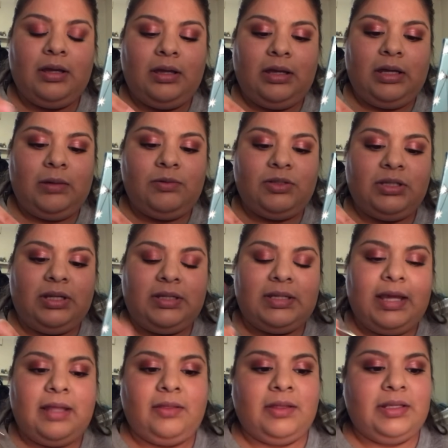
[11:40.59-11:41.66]
And I'm just going to
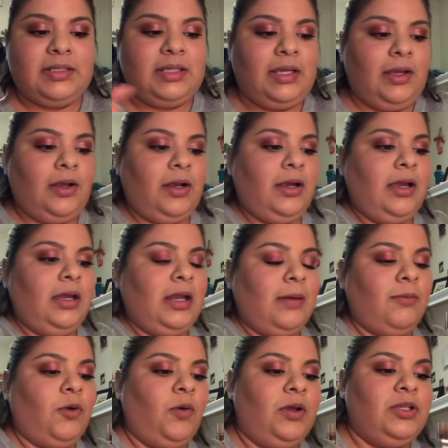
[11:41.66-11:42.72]
take this here, and I'm
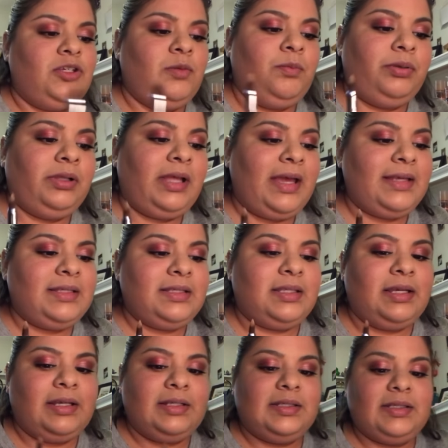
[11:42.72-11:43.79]
going to place
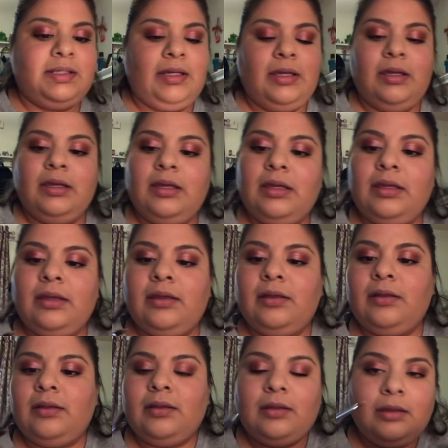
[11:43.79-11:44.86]
this
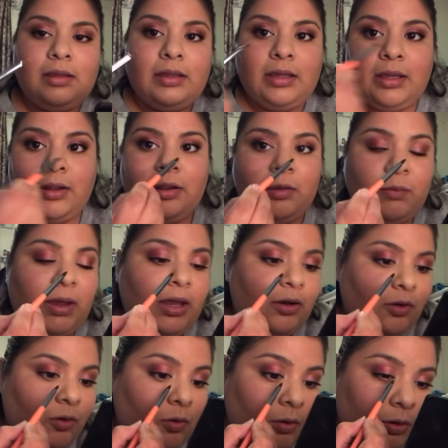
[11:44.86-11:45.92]
here in my
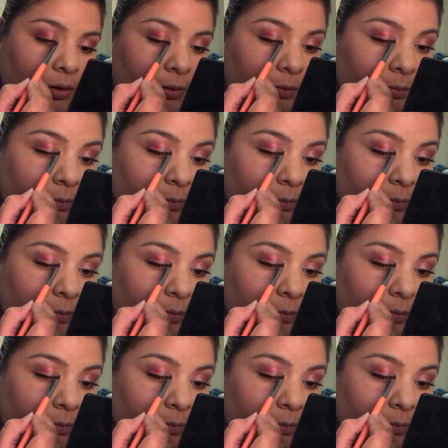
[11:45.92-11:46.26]
inner corner.